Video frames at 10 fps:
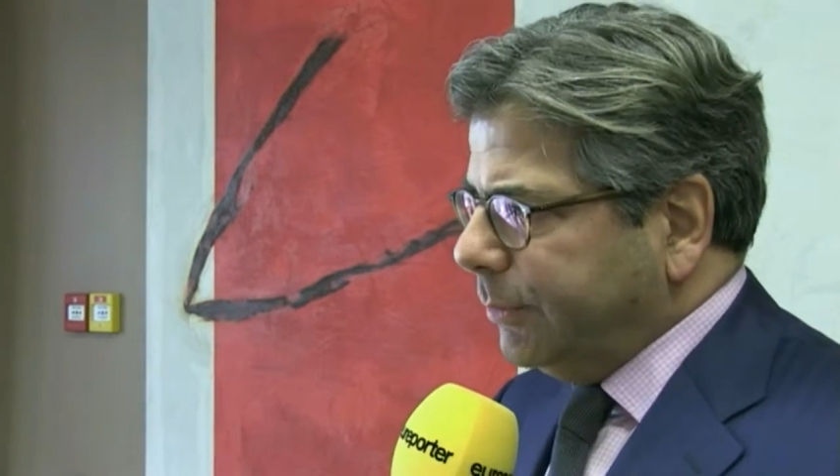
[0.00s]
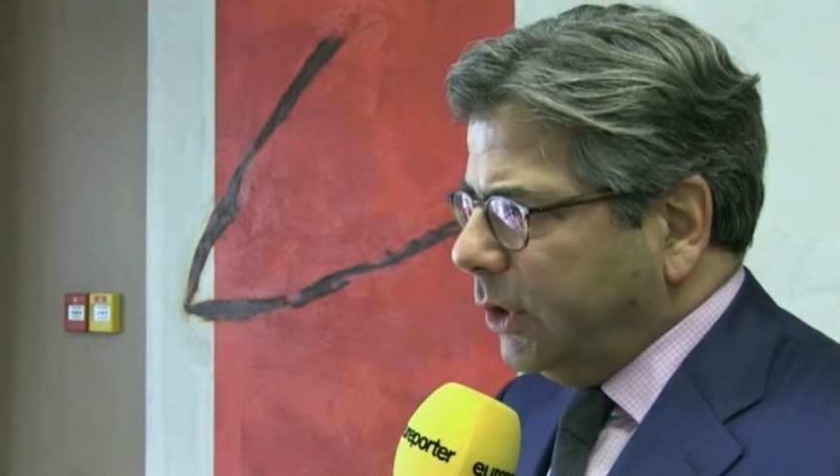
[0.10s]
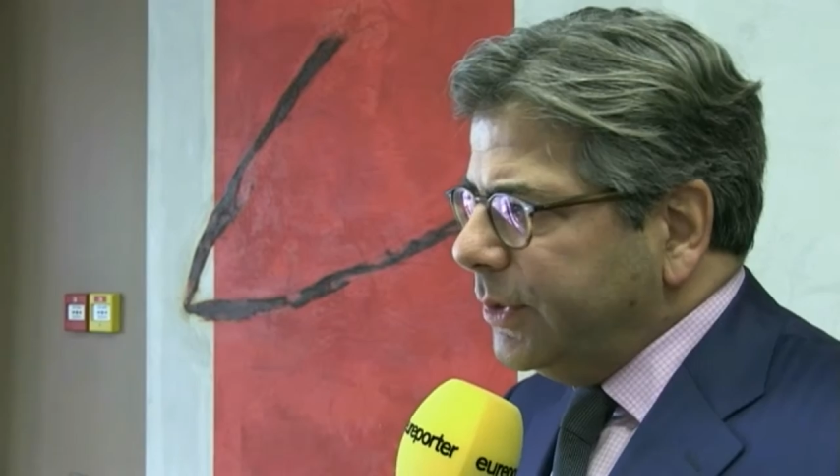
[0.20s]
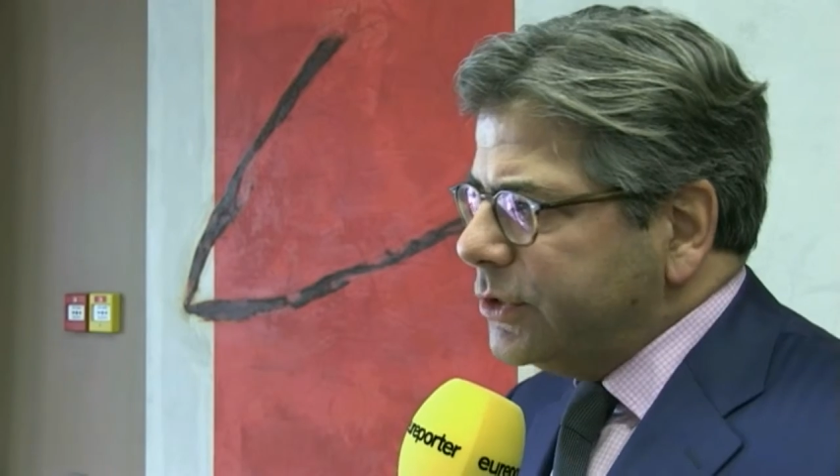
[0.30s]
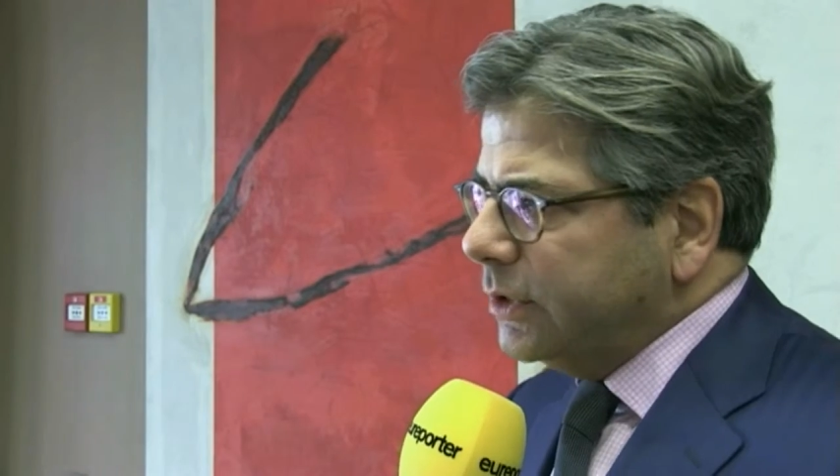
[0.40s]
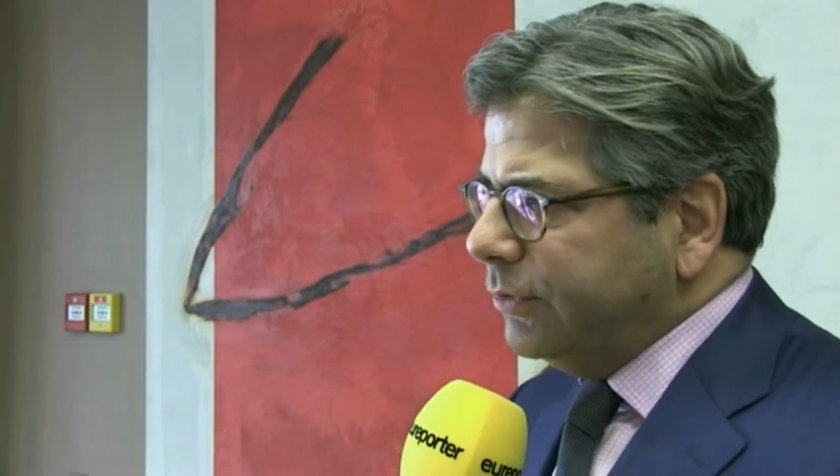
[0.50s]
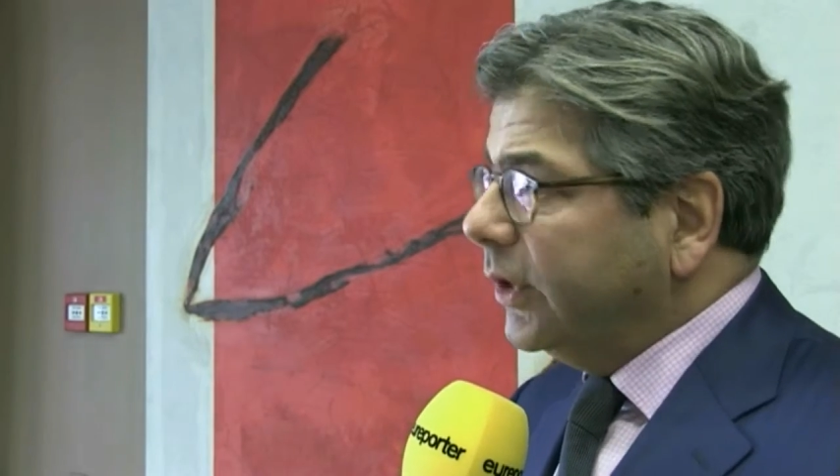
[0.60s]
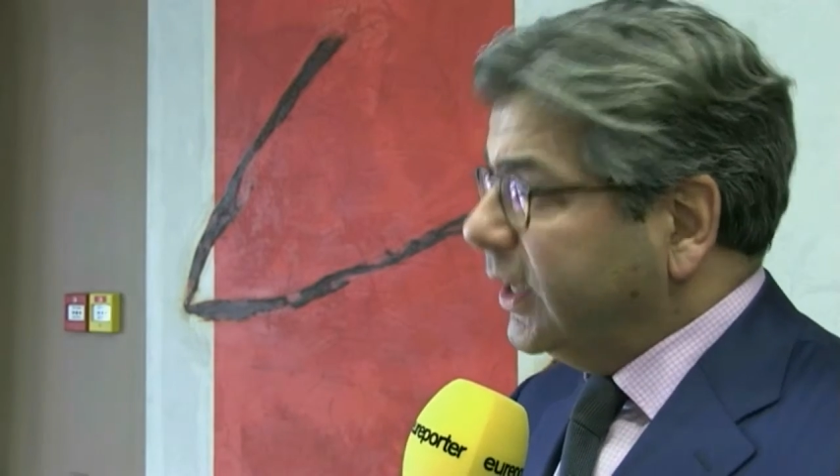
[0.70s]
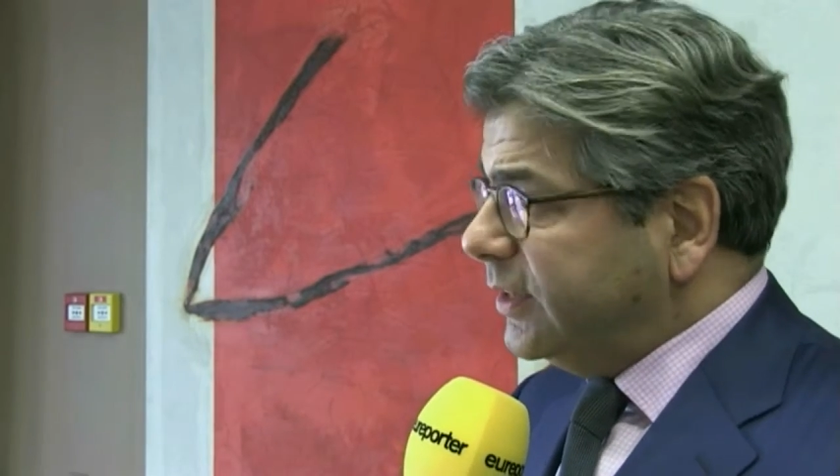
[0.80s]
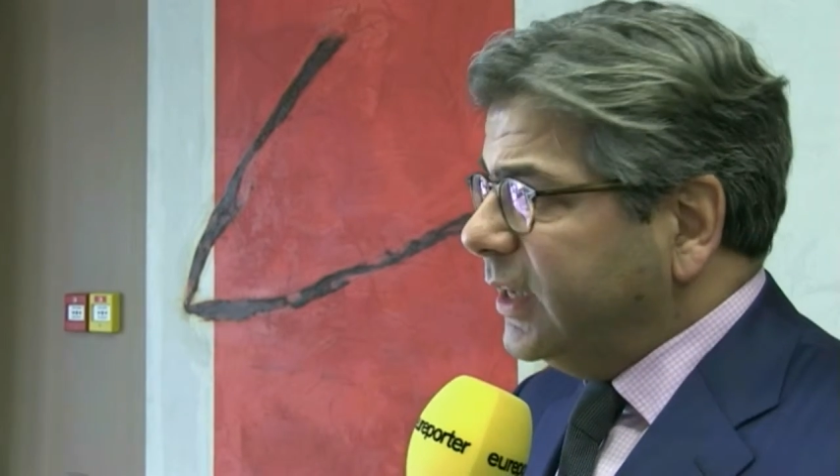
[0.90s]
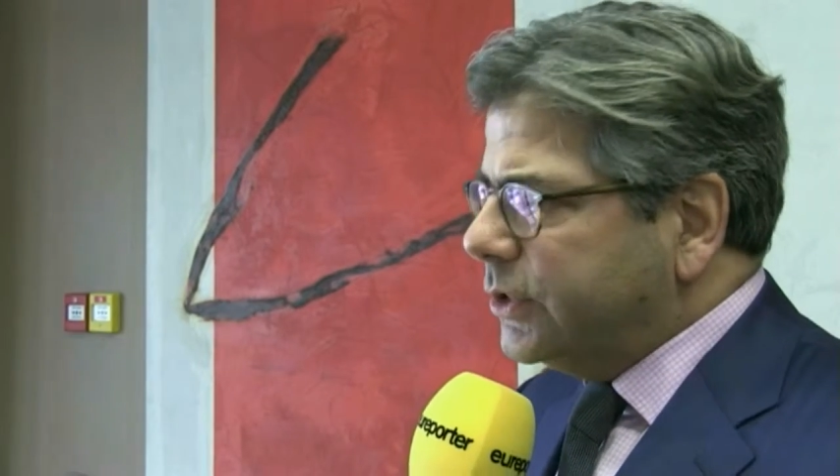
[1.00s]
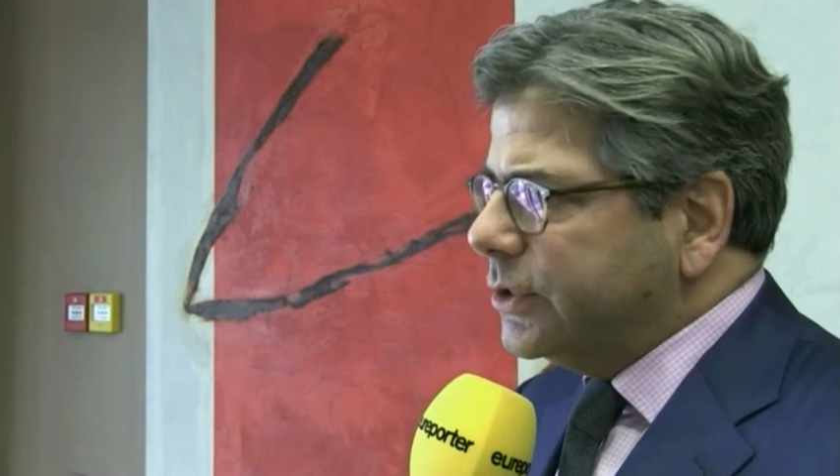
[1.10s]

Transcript: the moment if you look at the